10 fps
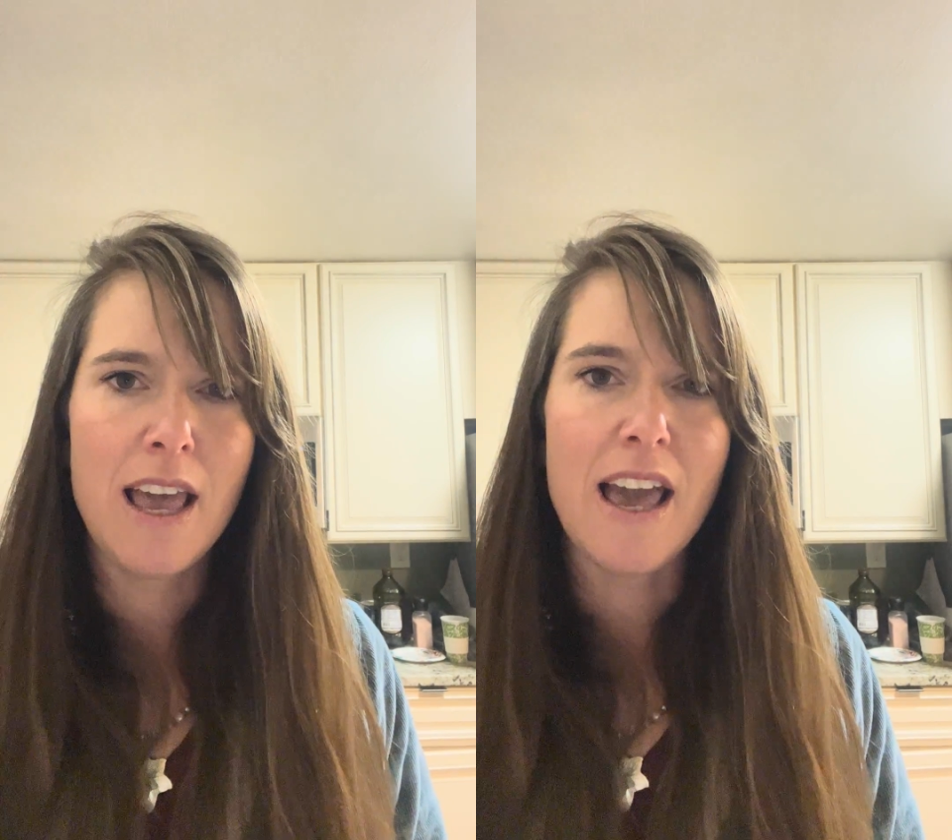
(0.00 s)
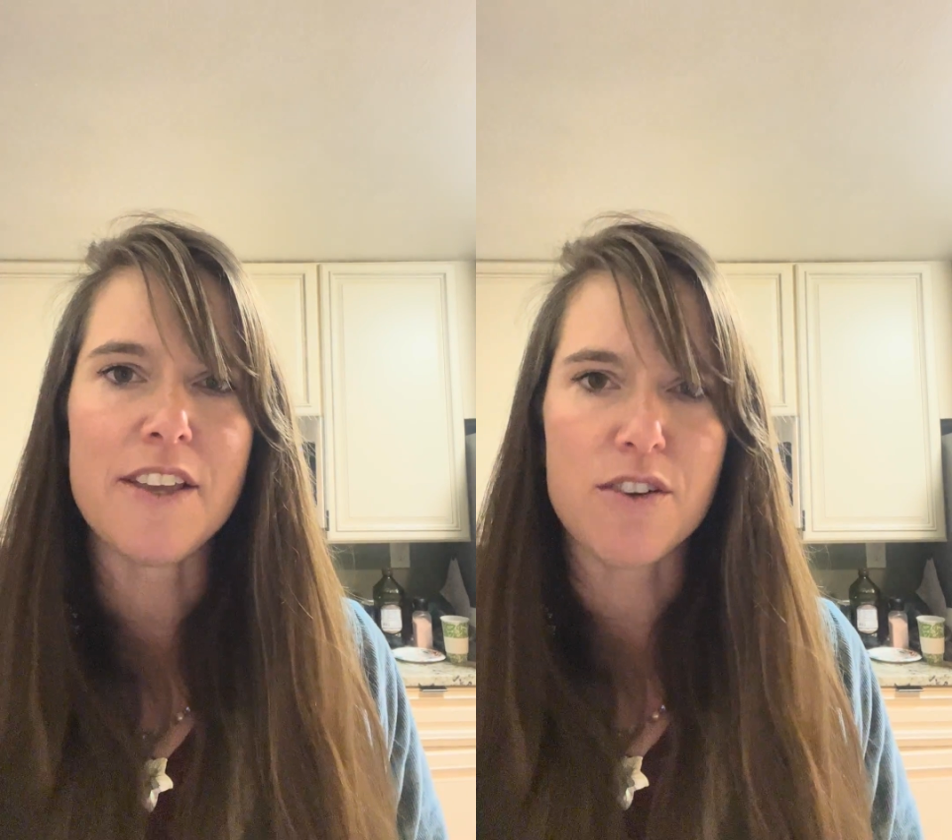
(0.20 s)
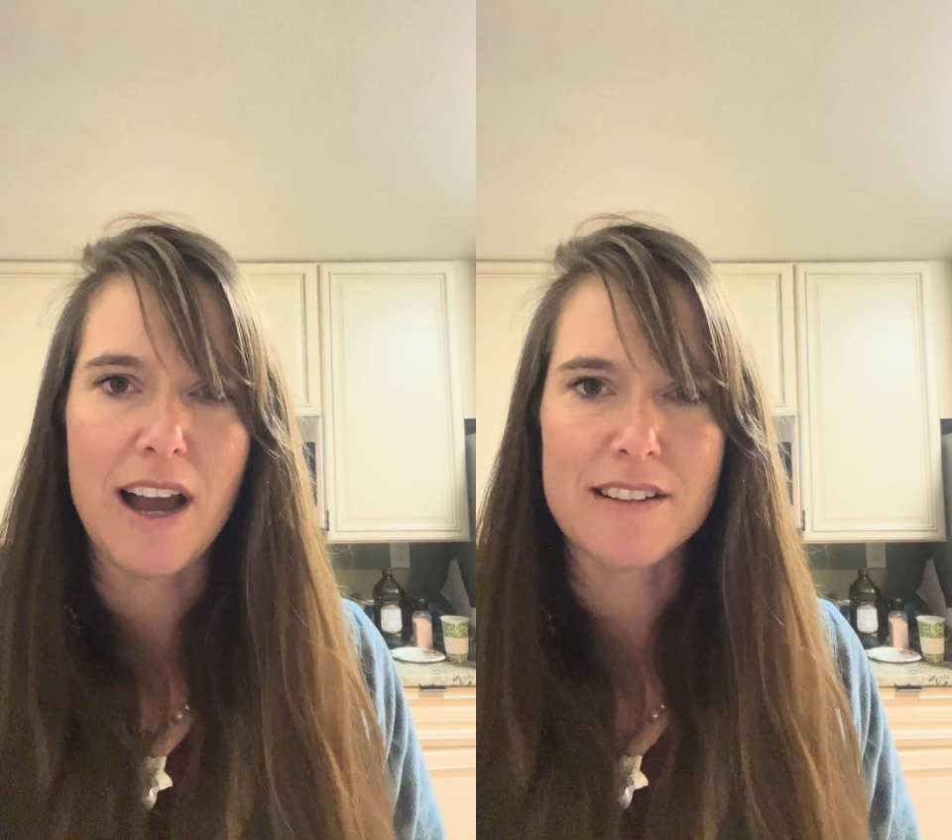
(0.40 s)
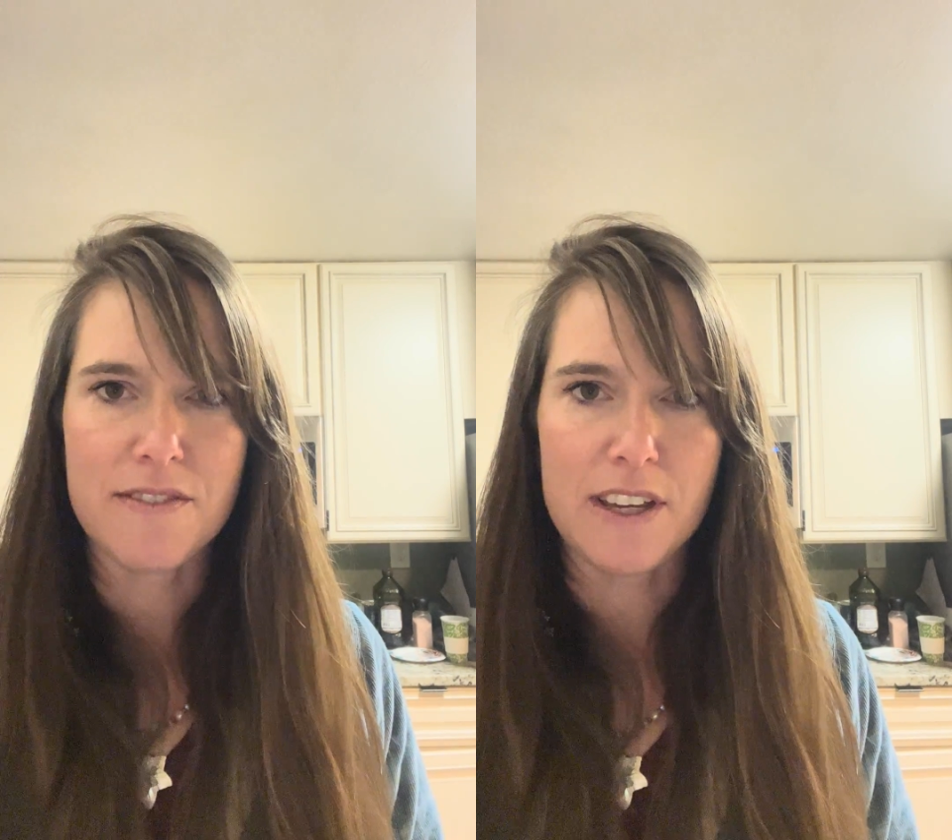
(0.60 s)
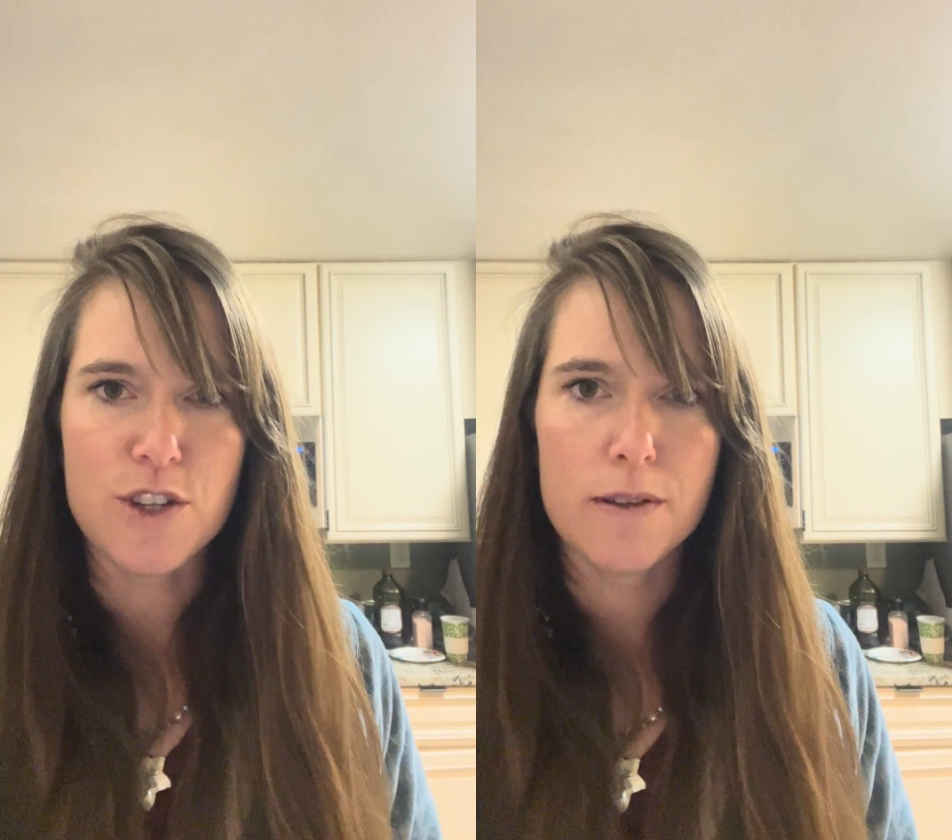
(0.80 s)
and your
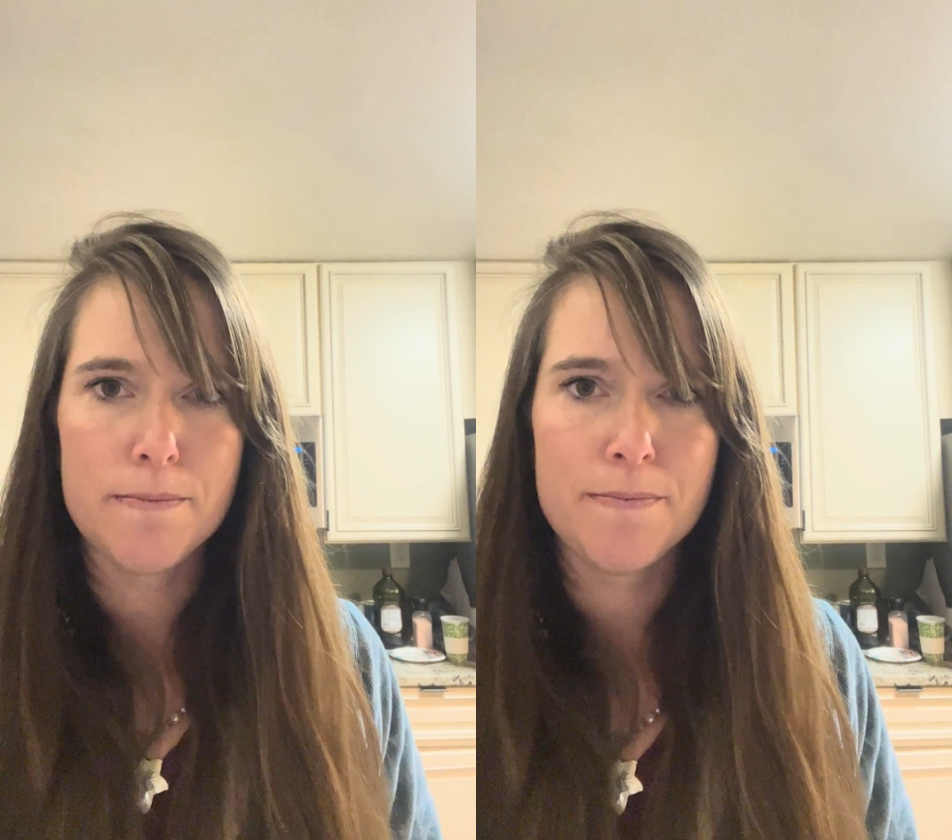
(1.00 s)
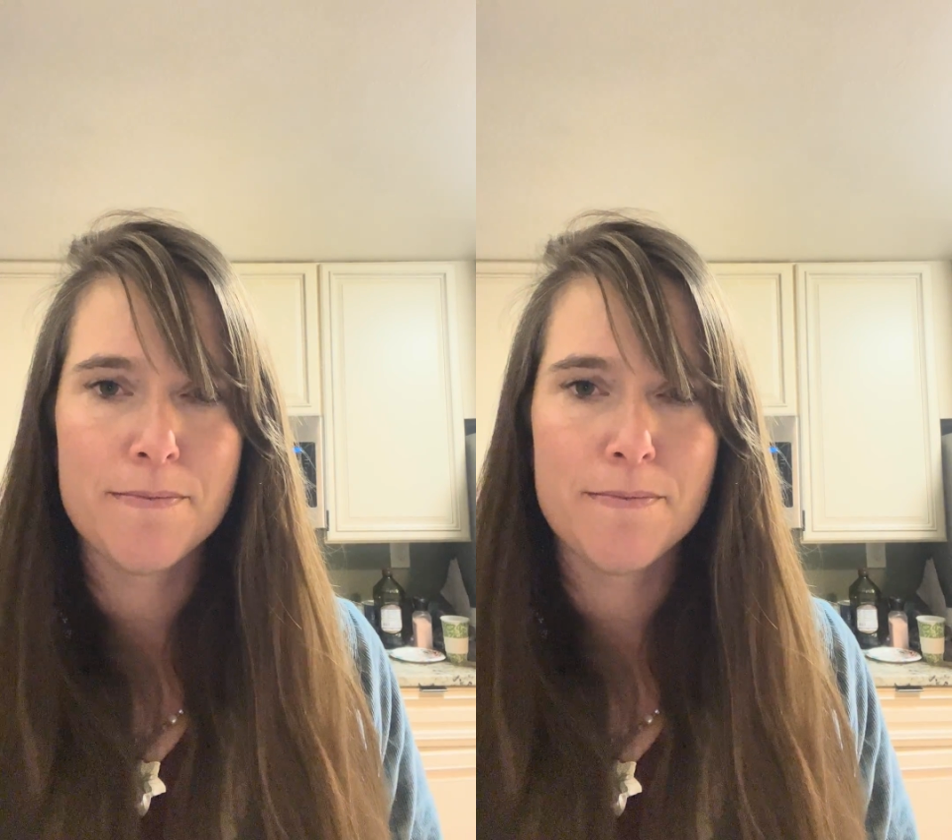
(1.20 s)
activation